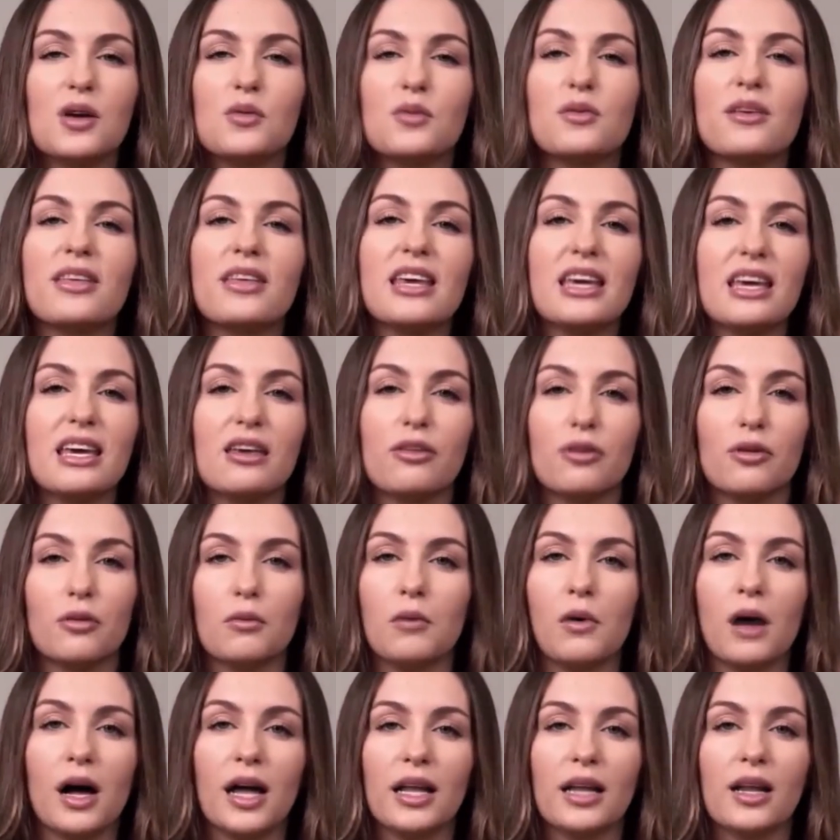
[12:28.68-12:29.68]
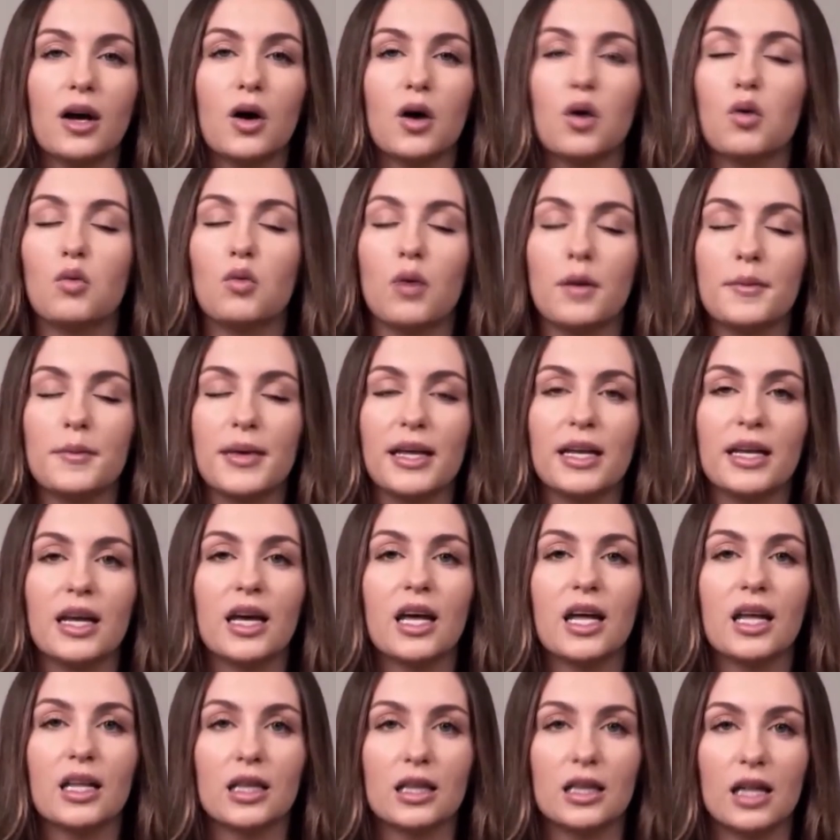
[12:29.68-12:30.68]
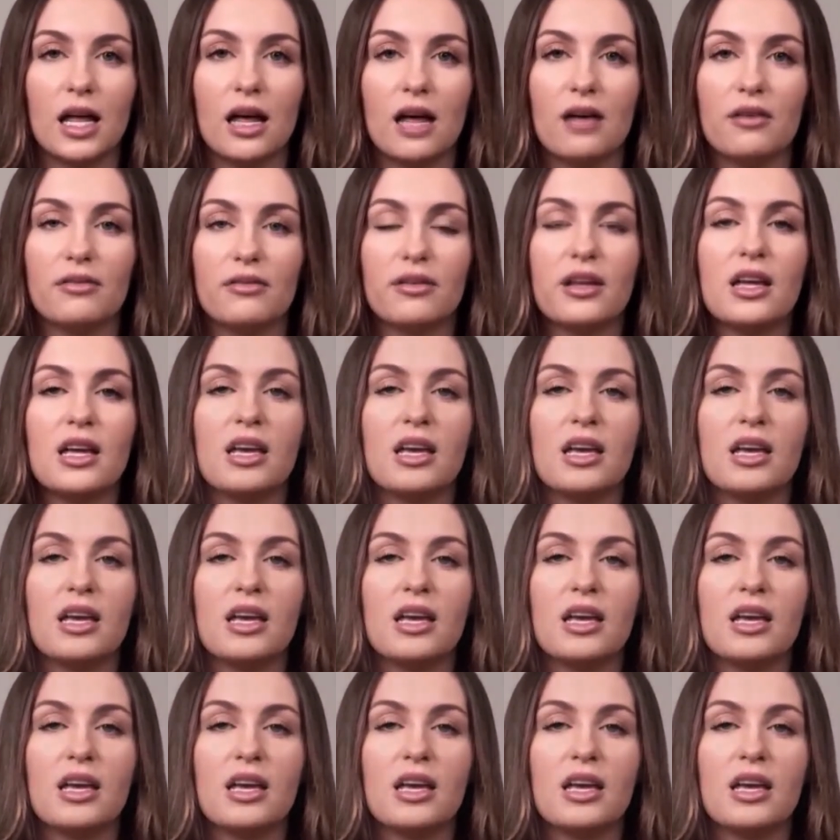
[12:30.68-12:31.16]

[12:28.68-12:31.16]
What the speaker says: really either one women love.